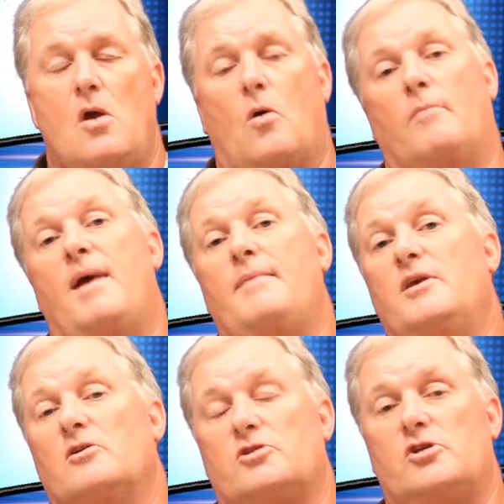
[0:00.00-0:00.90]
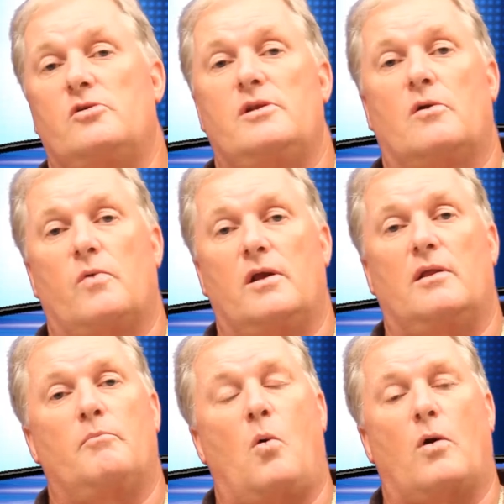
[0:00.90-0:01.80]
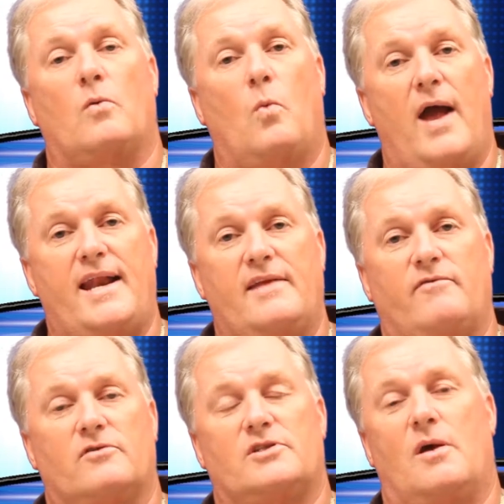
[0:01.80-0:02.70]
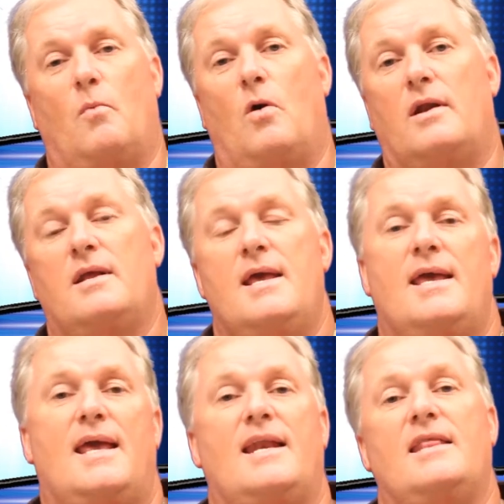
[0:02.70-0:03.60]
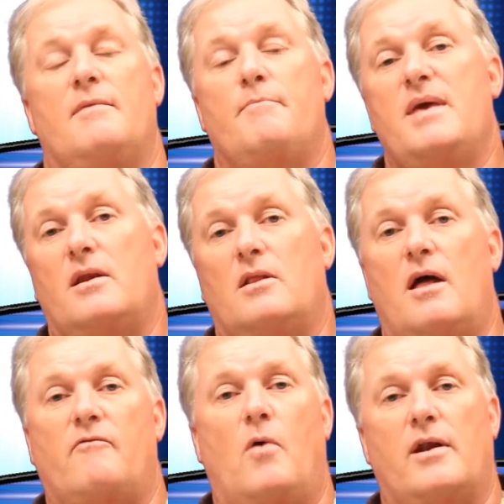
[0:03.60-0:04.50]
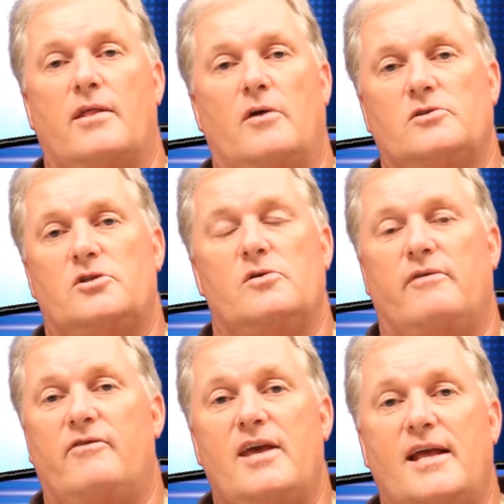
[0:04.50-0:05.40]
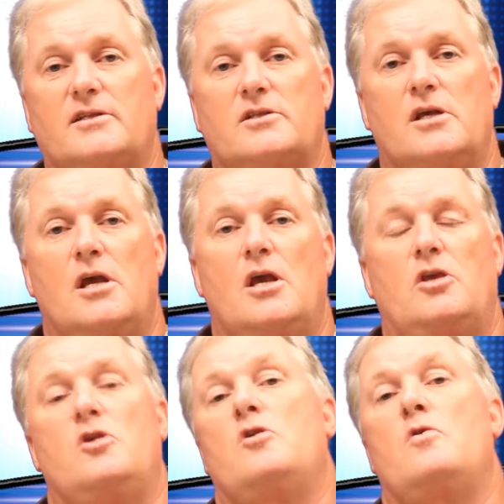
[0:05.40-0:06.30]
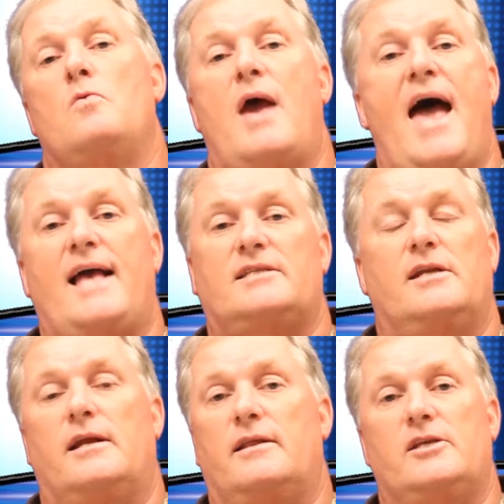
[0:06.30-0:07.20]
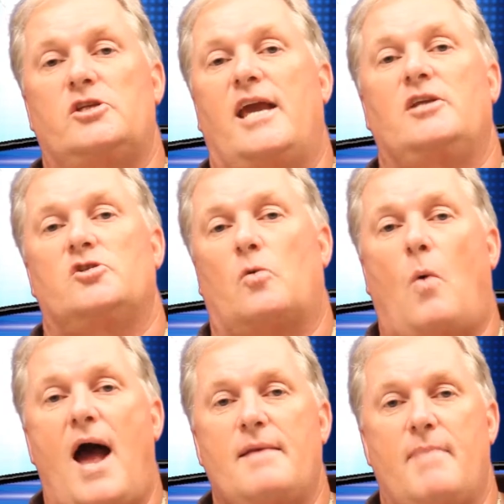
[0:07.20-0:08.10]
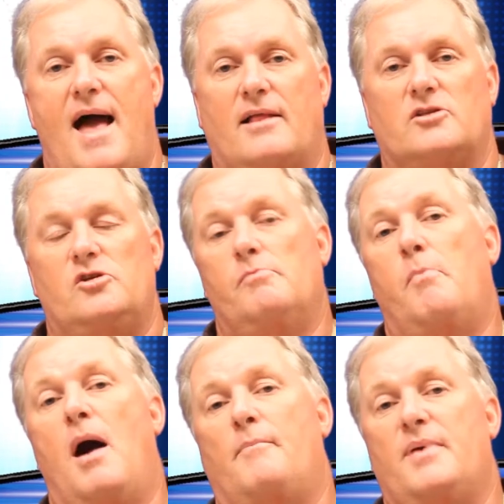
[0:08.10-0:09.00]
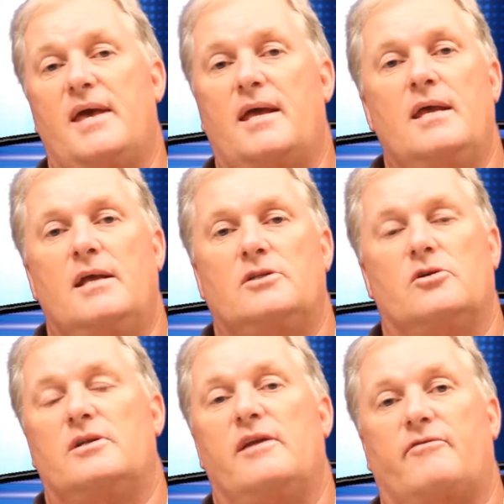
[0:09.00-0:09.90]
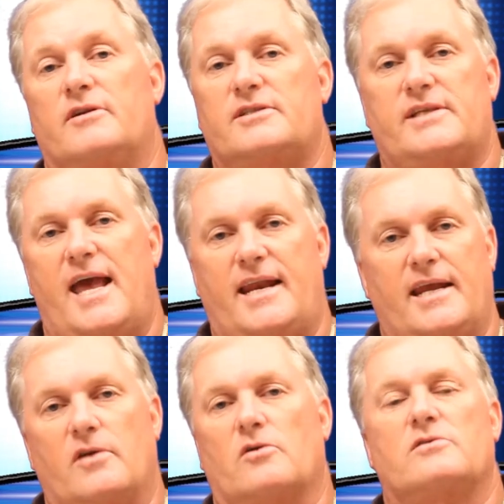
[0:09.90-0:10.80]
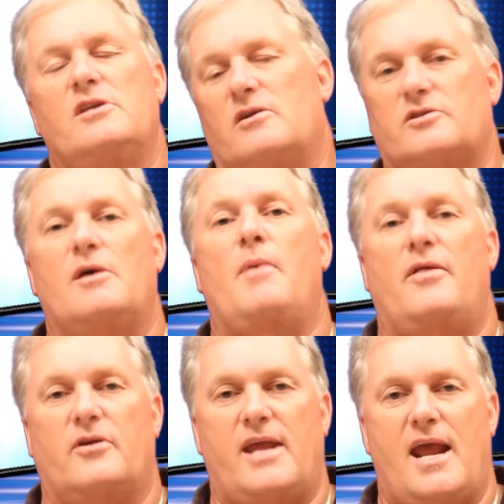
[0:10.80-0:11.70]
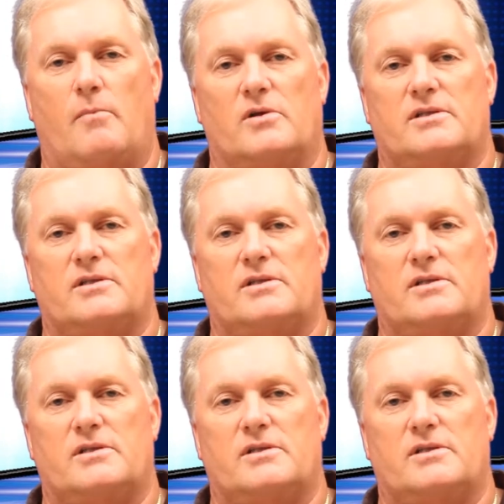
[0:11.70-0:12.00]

or maybe you're shooting a real important wedding for someone, and in the middle of one of those two events, you accidentally change your white balance, you bump it to a different setting, or some other camera